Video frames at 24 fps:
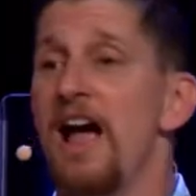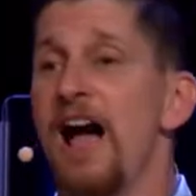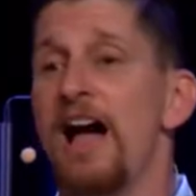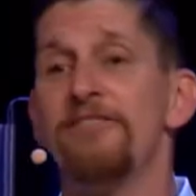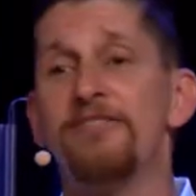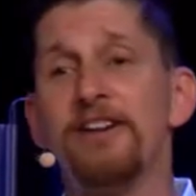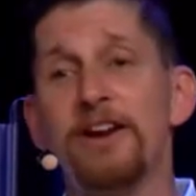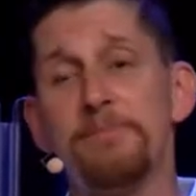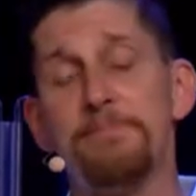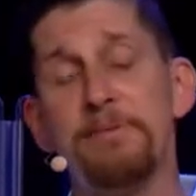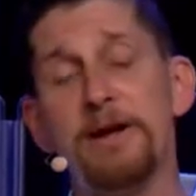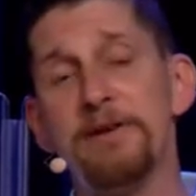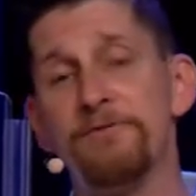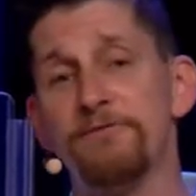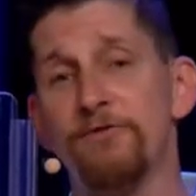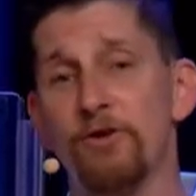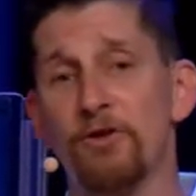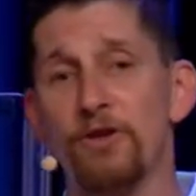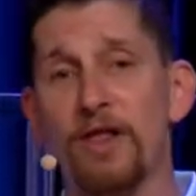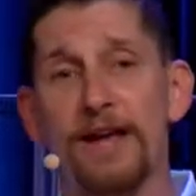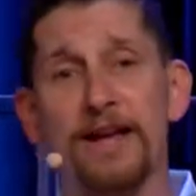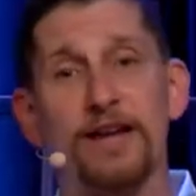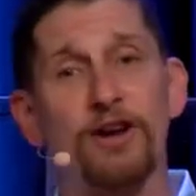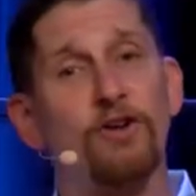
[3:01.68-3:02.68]
I've got to pay for
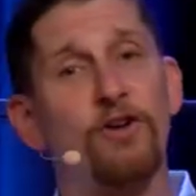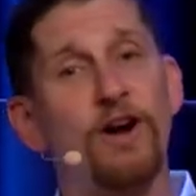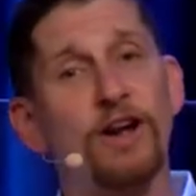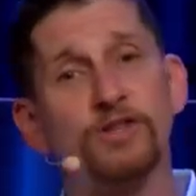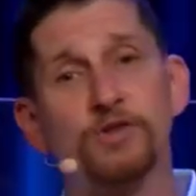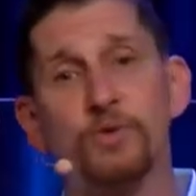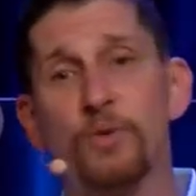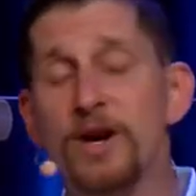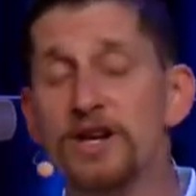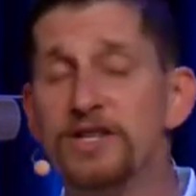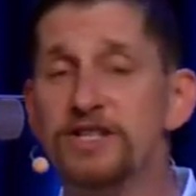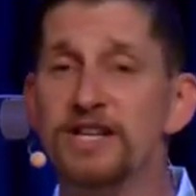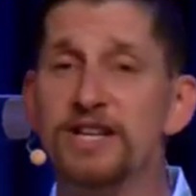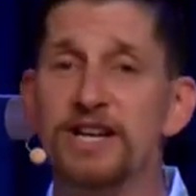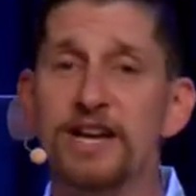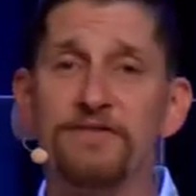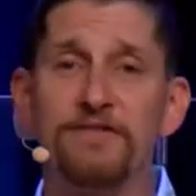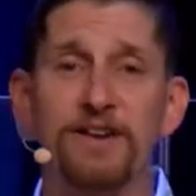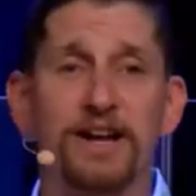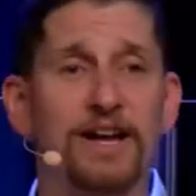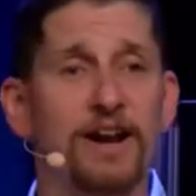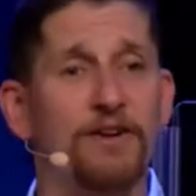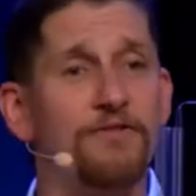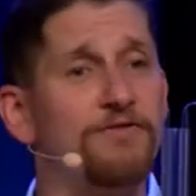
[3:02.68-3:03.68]
like a graduation gift.
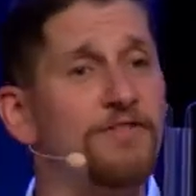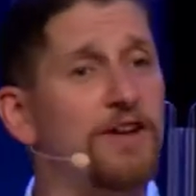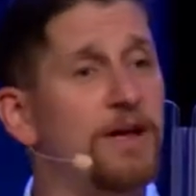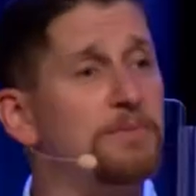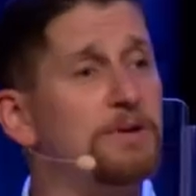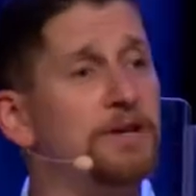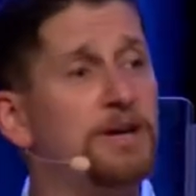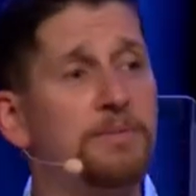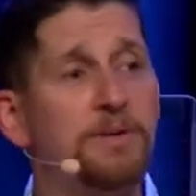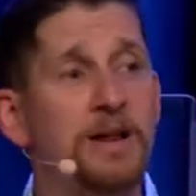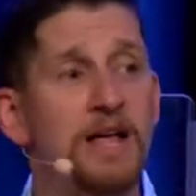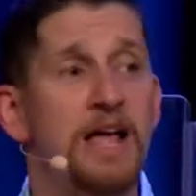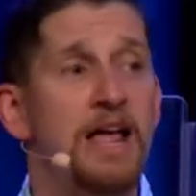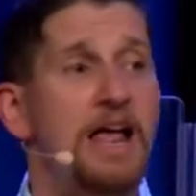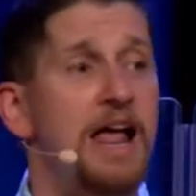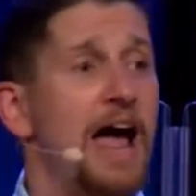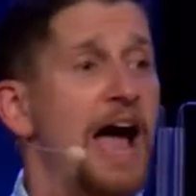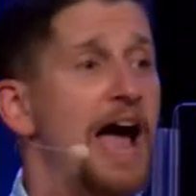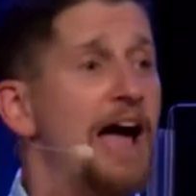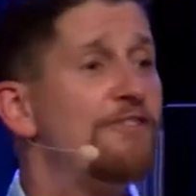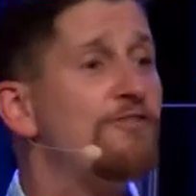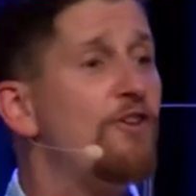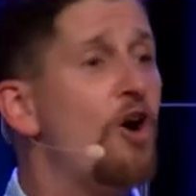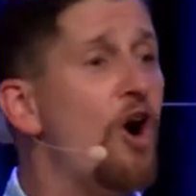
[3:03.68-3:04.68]
I got a family coming.
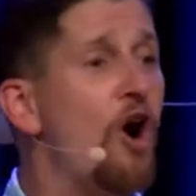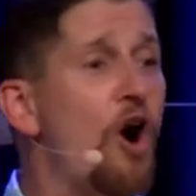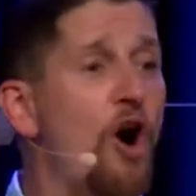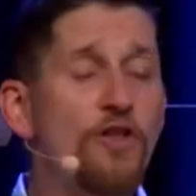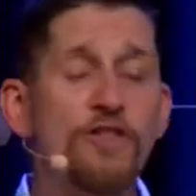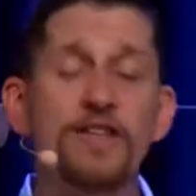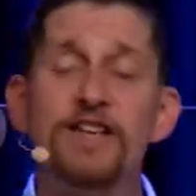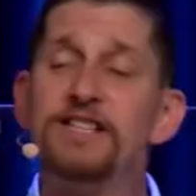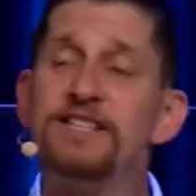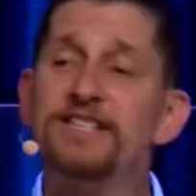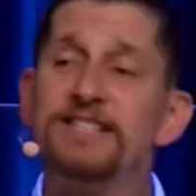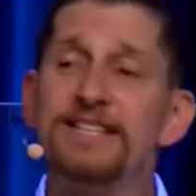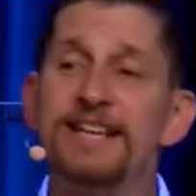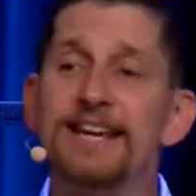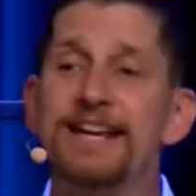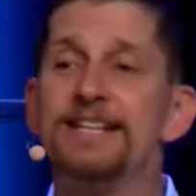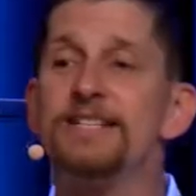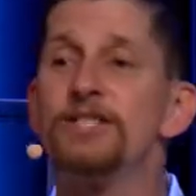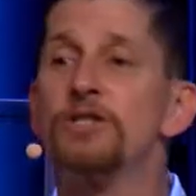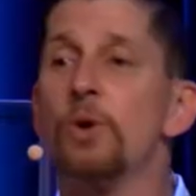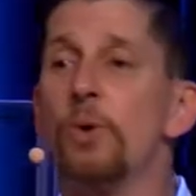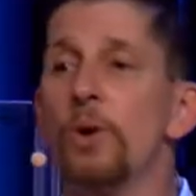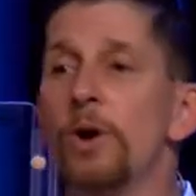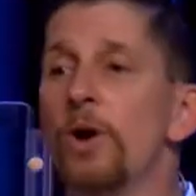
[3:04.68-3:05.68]
I have all these things
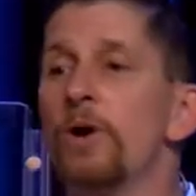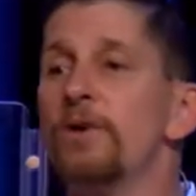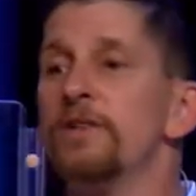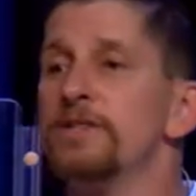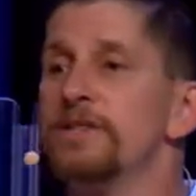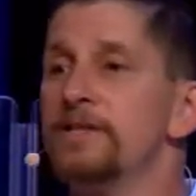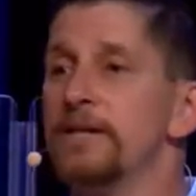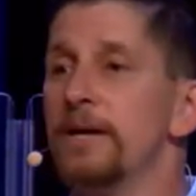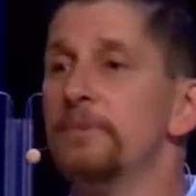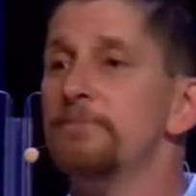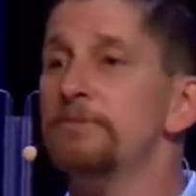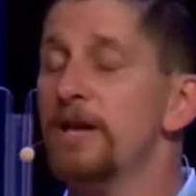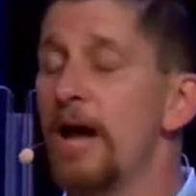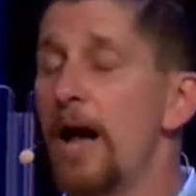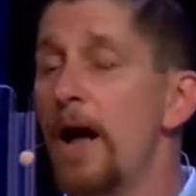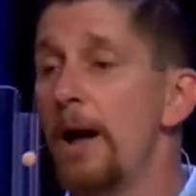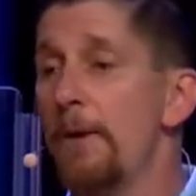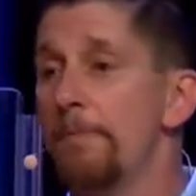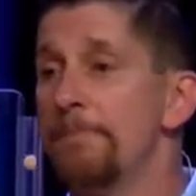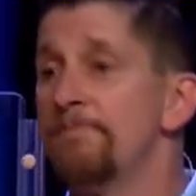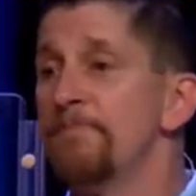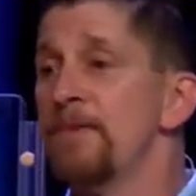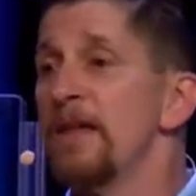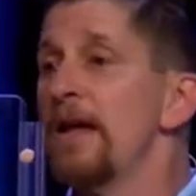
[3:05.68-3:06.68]
things going on at the same
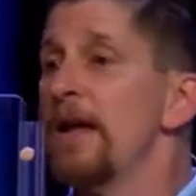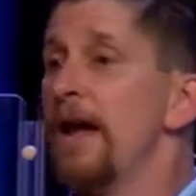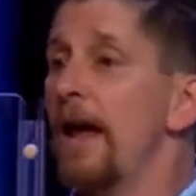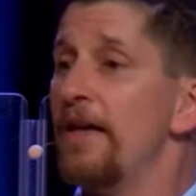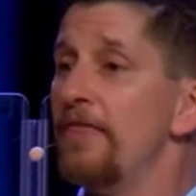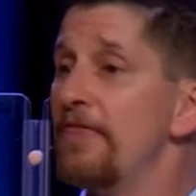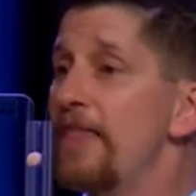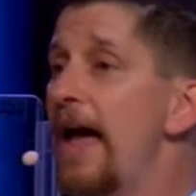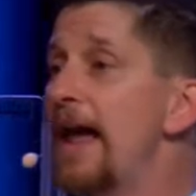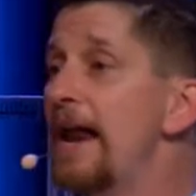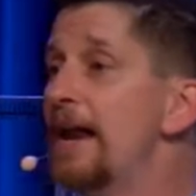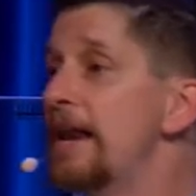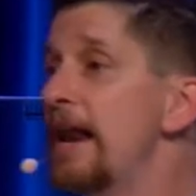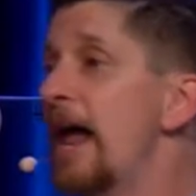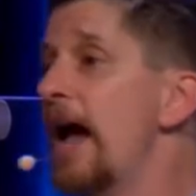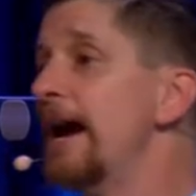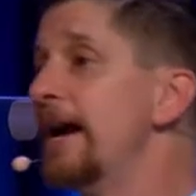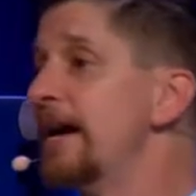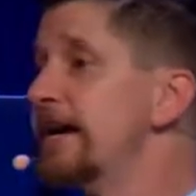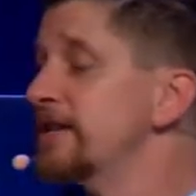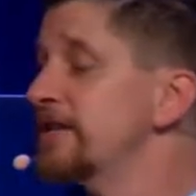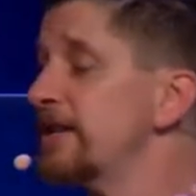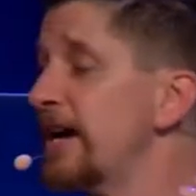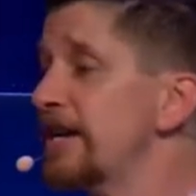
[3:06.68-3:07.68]
time. And that
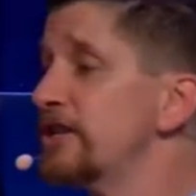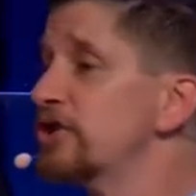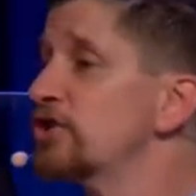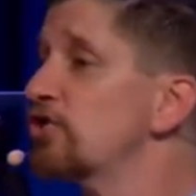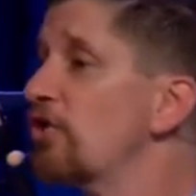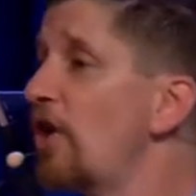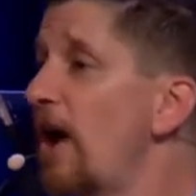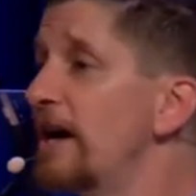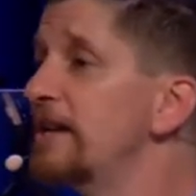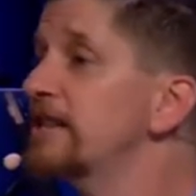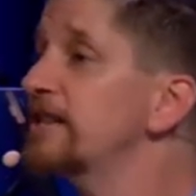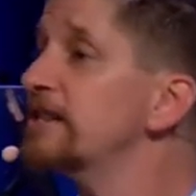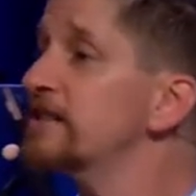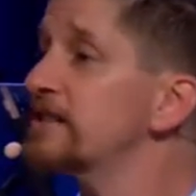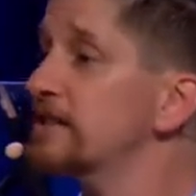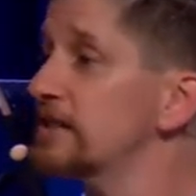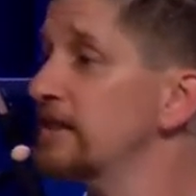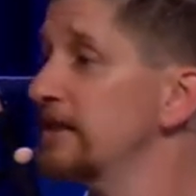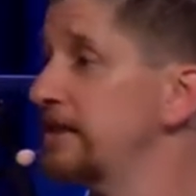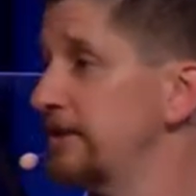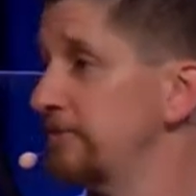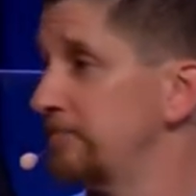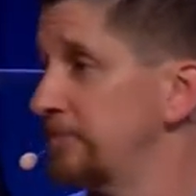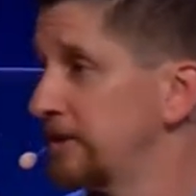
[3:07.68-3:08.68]
night, as I tried to
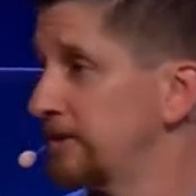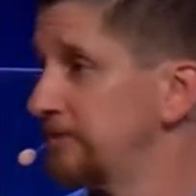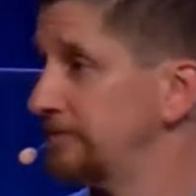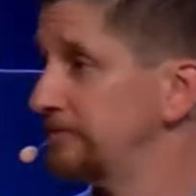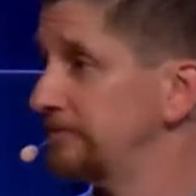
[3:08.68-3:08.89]
sleep,